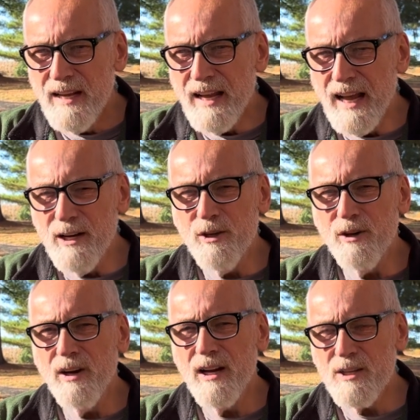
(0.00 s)
and her
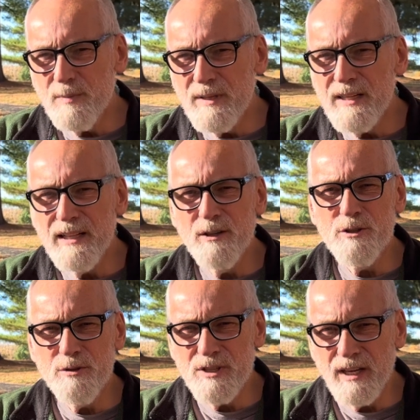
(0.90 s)
husband and their
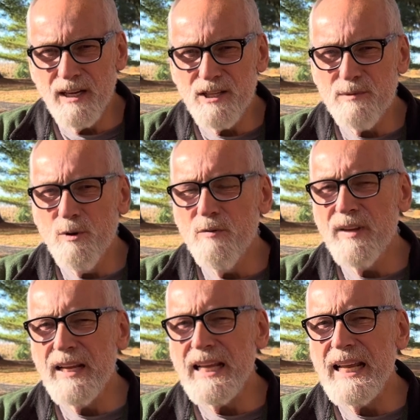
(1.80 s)
two sons moving